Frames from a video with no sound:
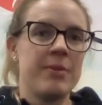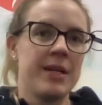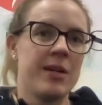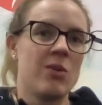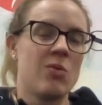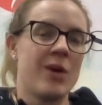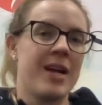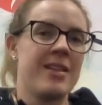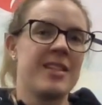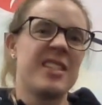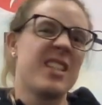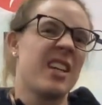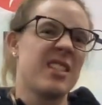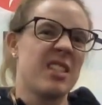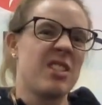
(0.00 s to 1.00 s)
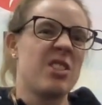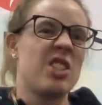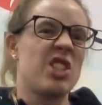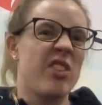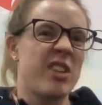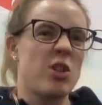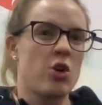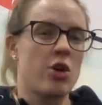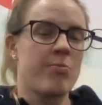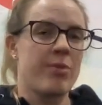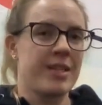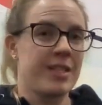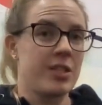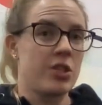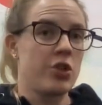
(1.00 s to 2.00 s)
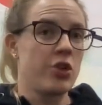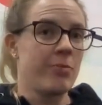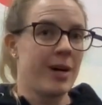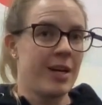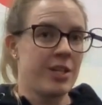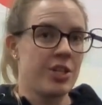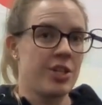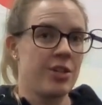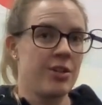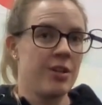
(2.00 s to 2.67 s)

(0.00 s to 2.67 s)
but in a way that doesn't stretch or compress it too much.